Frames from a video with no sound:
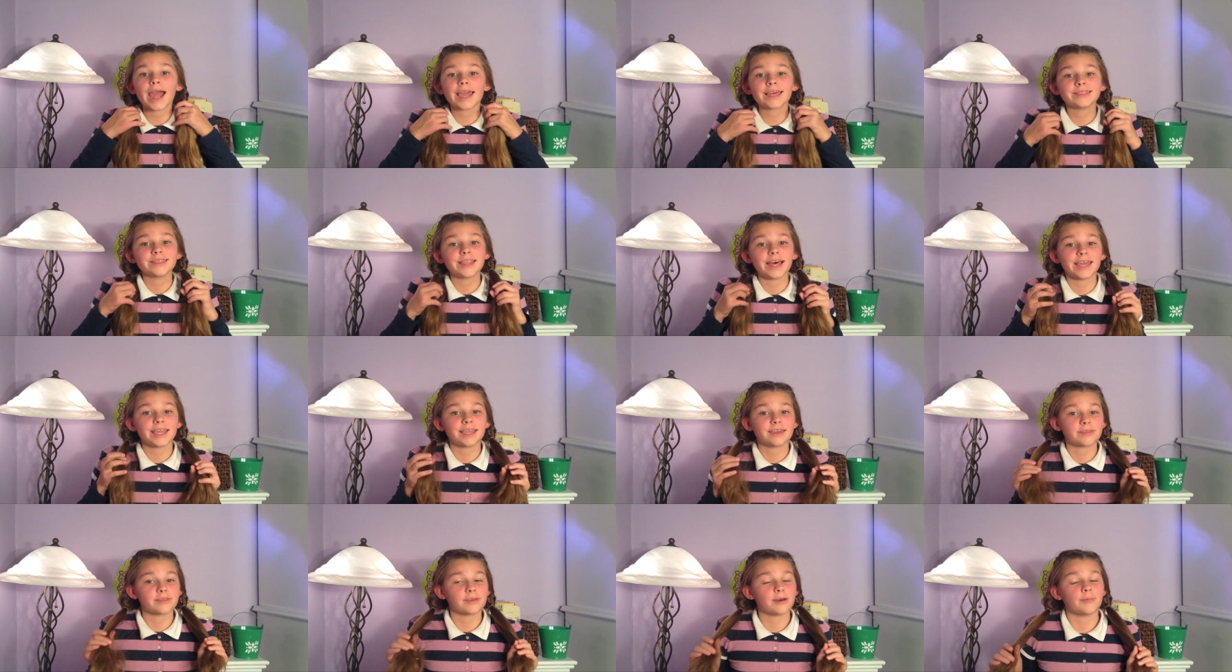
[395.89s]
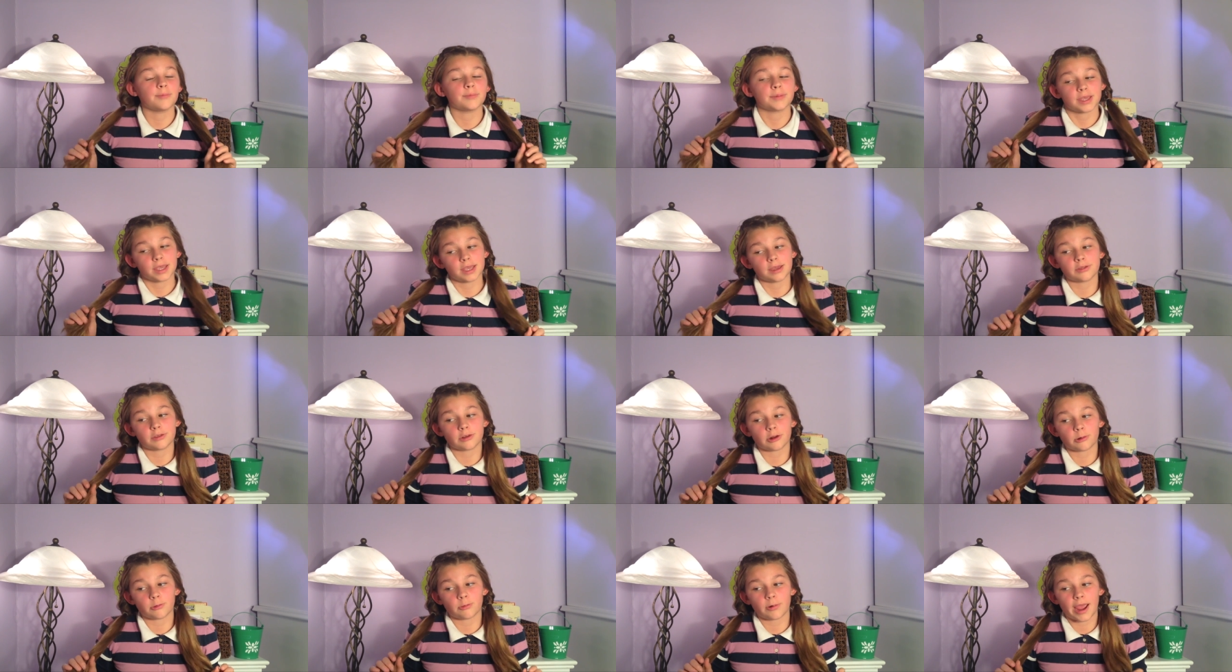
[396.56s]
I like them
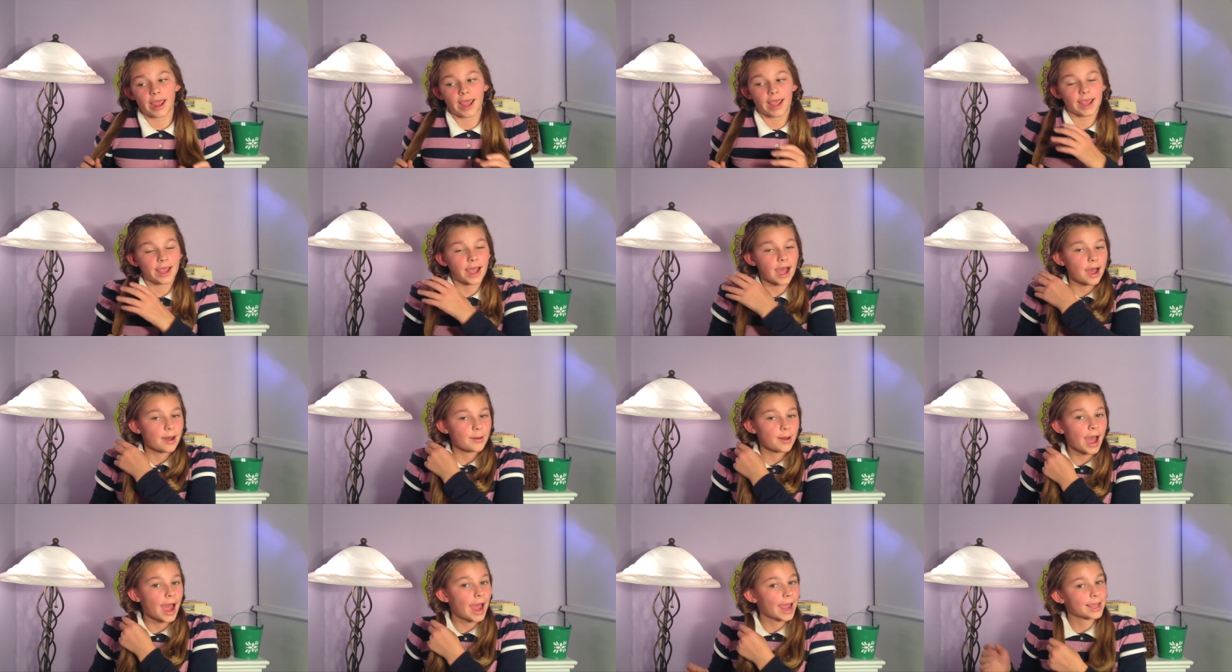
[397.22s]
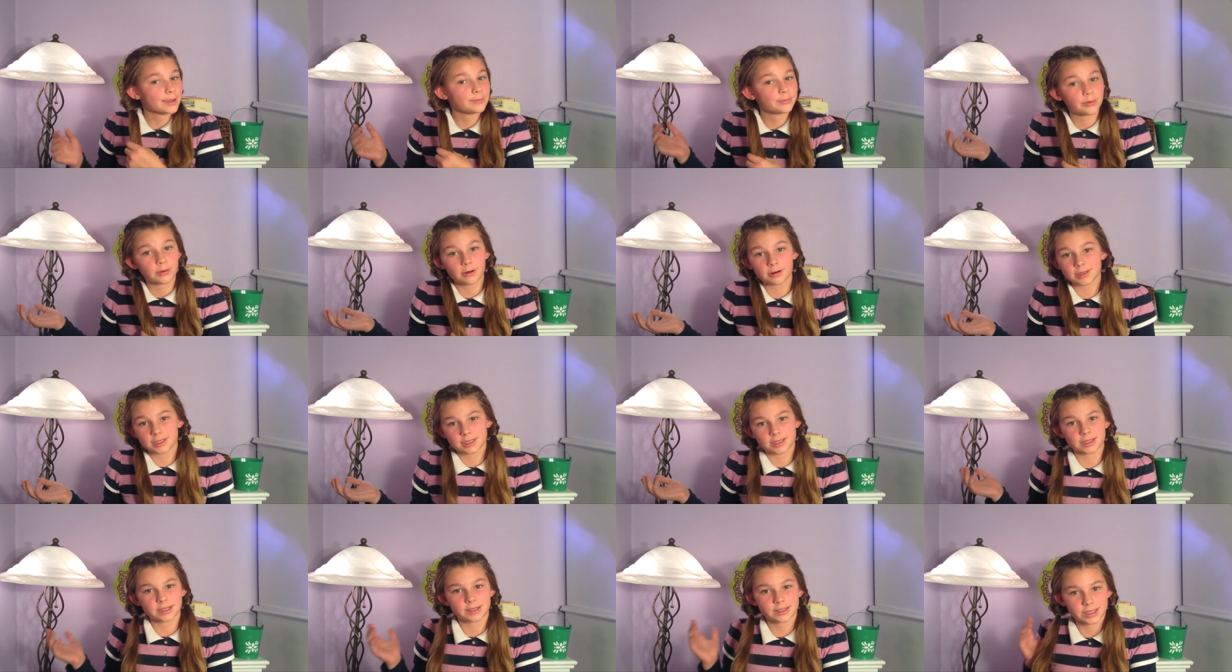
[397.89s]
either way. I
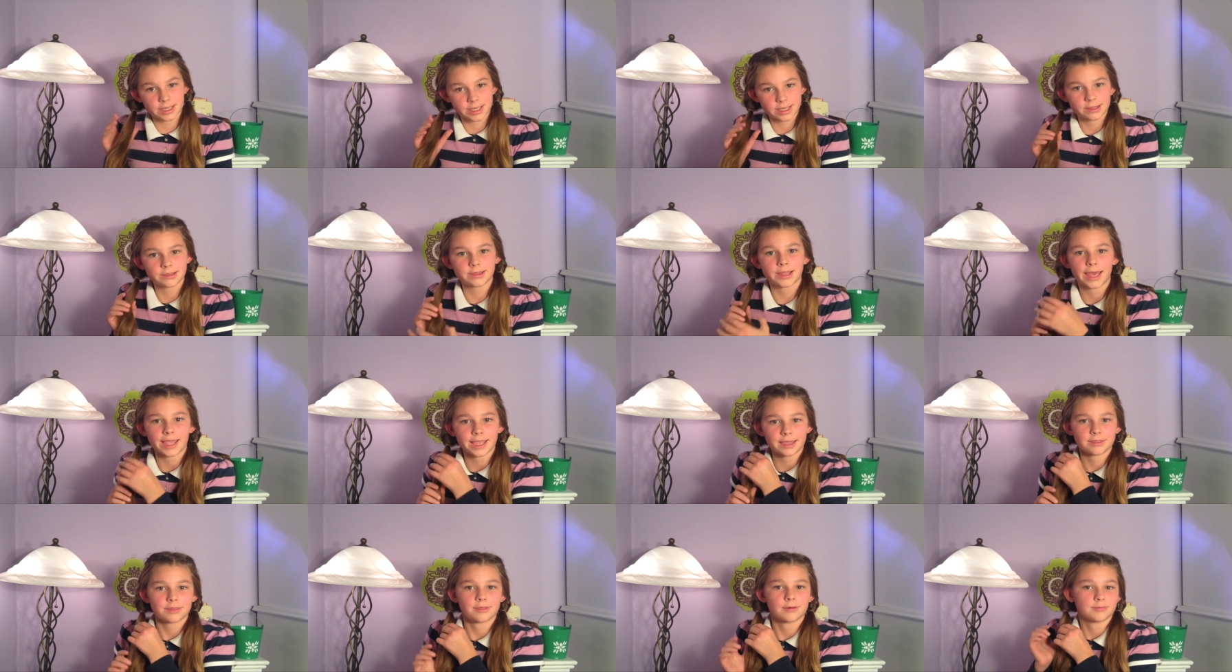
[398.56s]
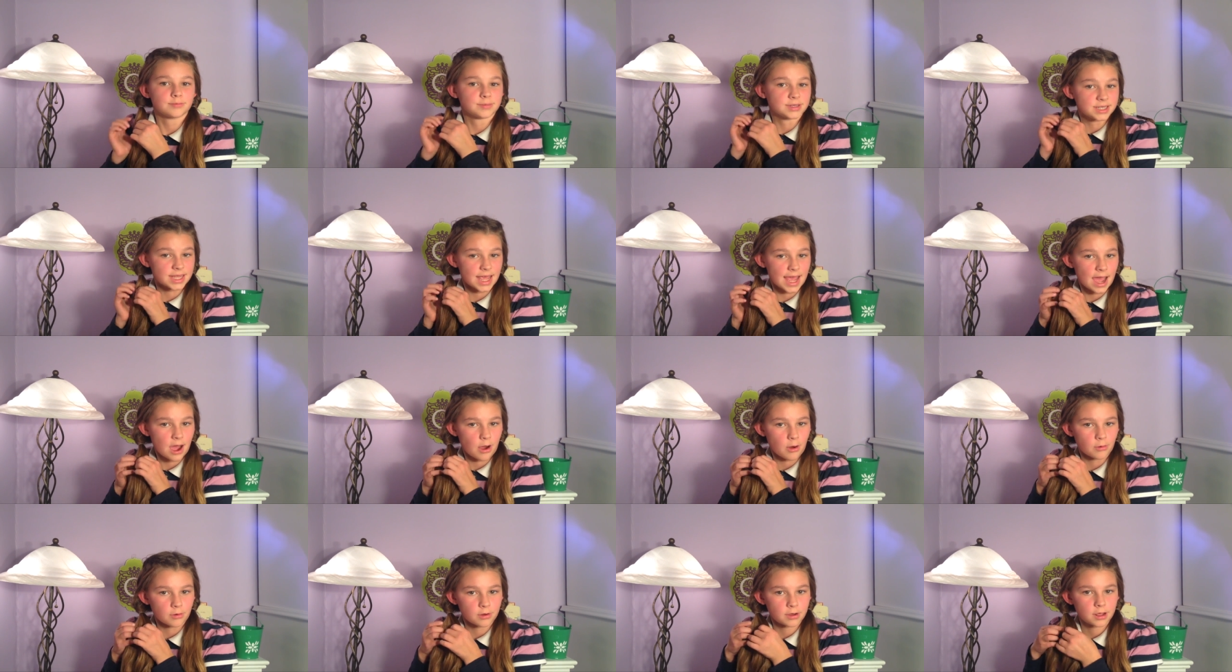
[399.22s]
personally like them
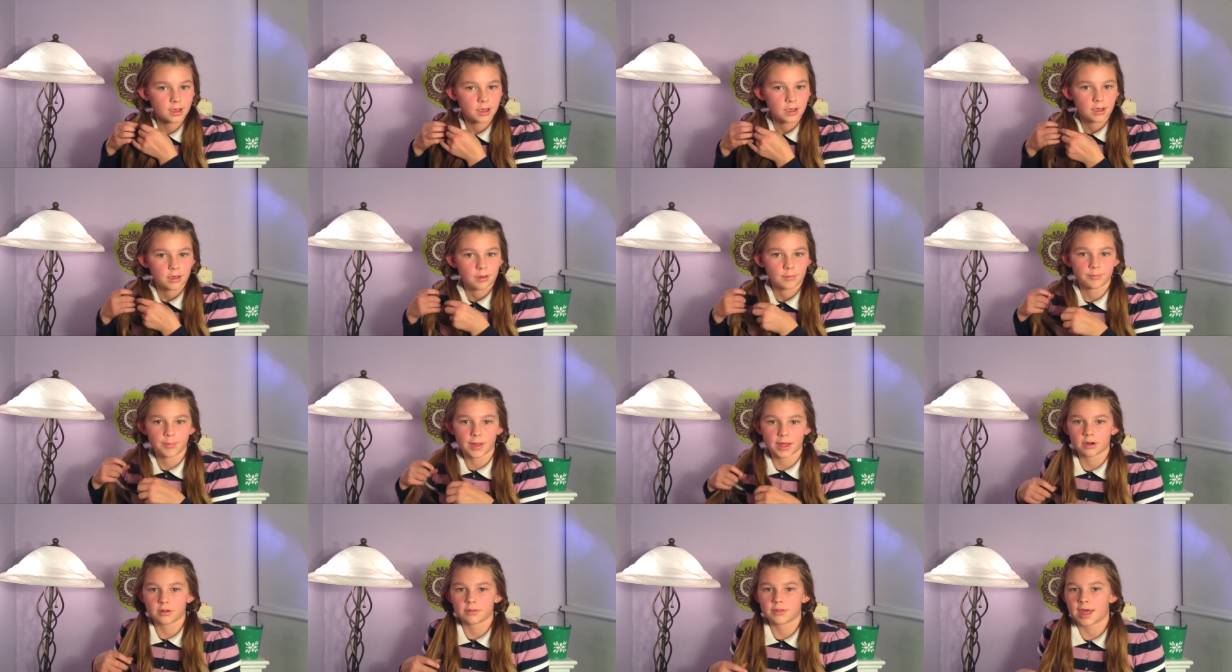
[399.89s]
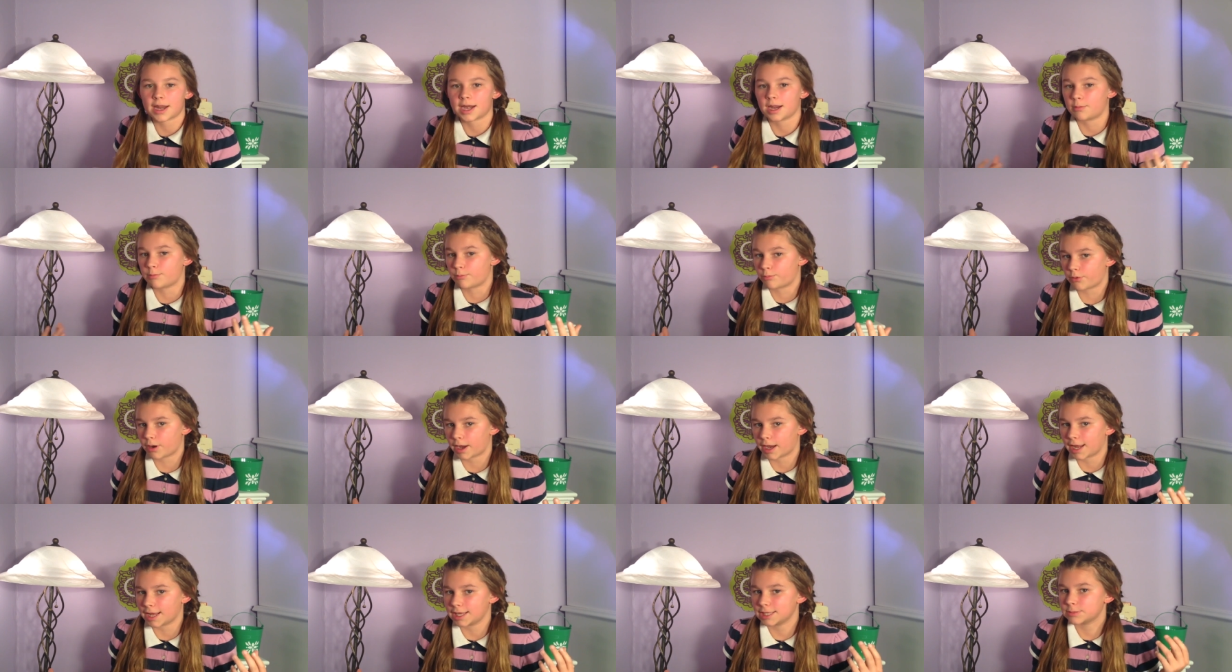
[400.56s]
down better than
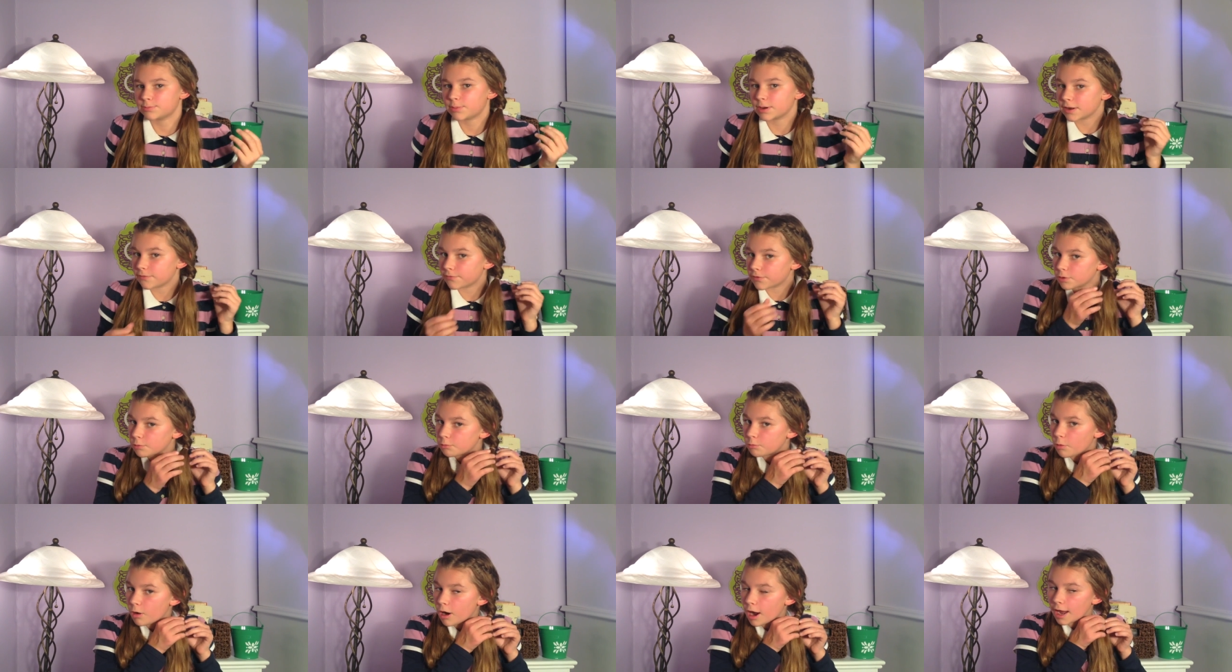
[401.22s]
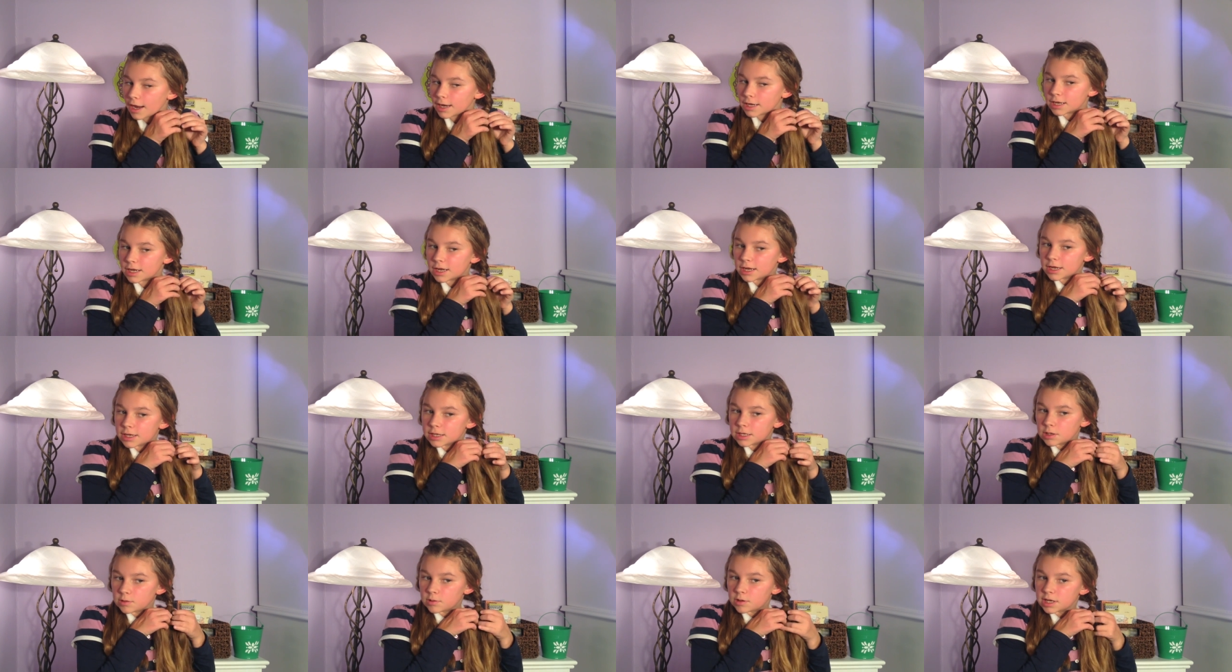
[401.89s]
in braids, but if you want,
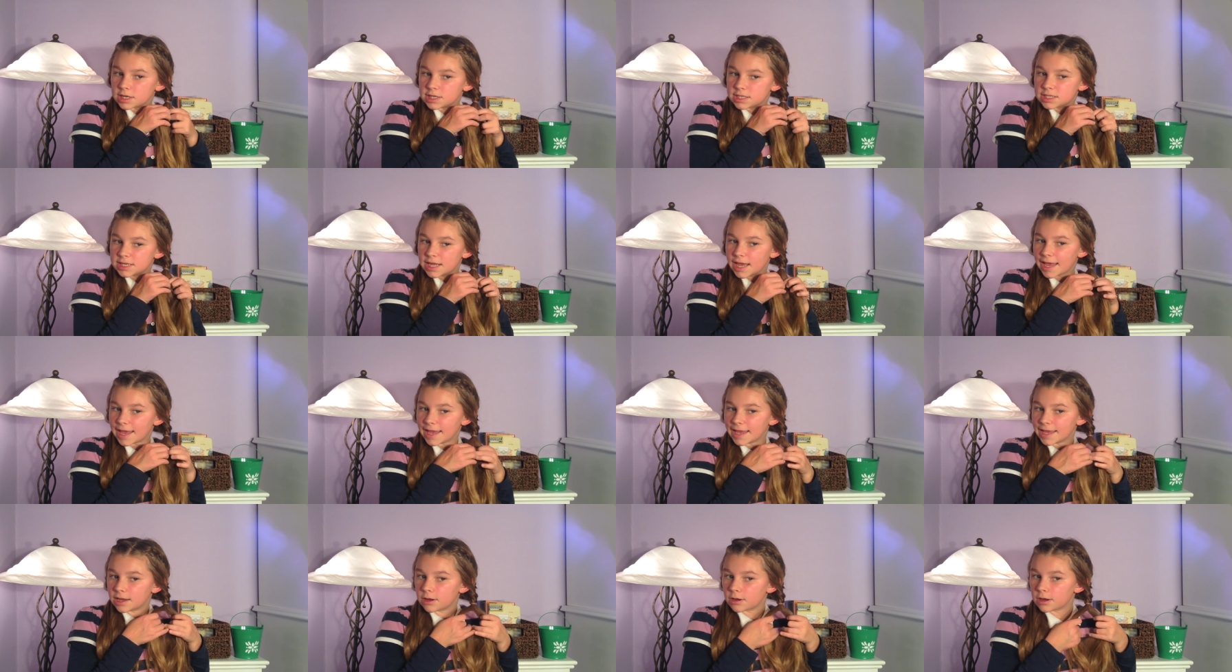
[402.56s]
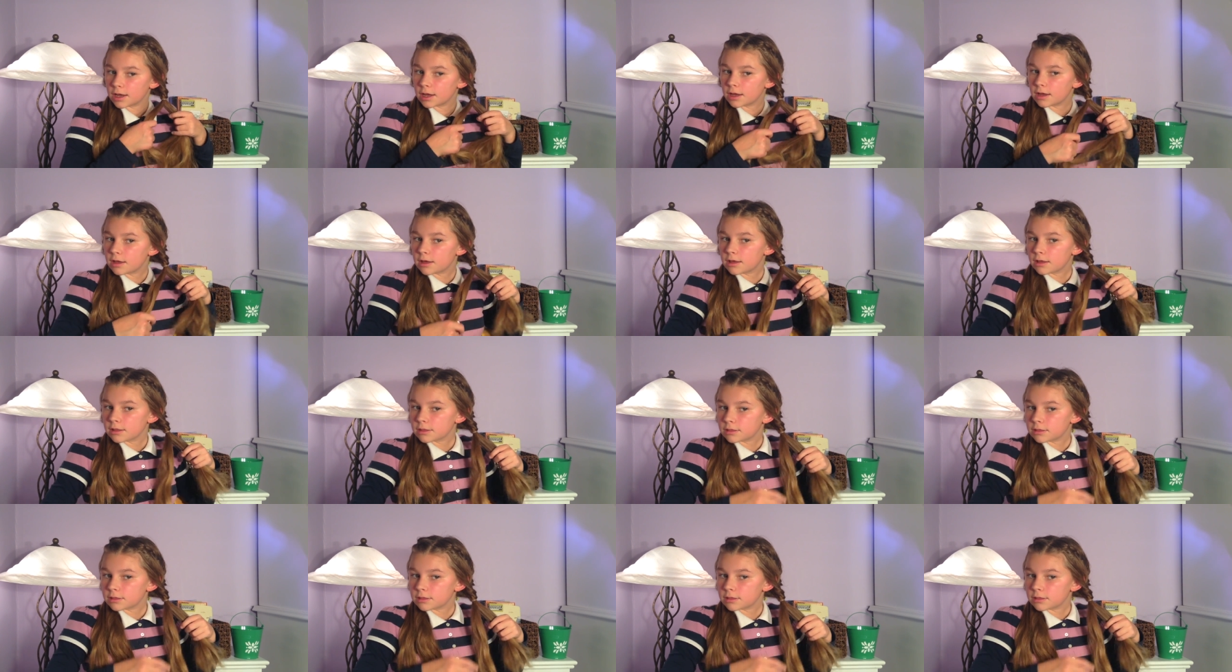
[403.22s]
you could take